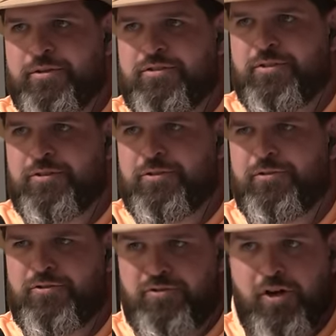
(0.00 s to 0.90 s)
But as soon as
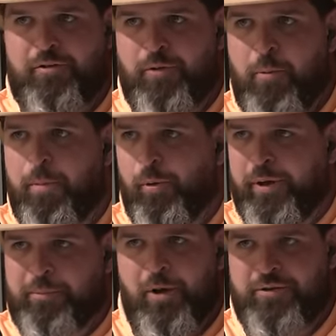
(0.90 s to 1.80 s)
you start throwing
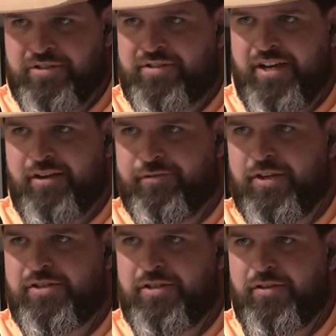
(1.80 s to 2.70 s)
bowling balls inside of
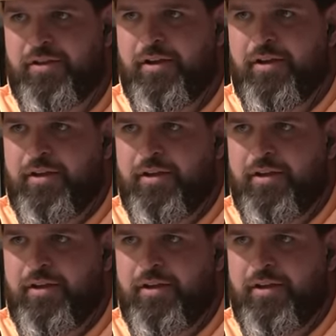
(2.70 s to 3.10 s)
fishes. Well, hold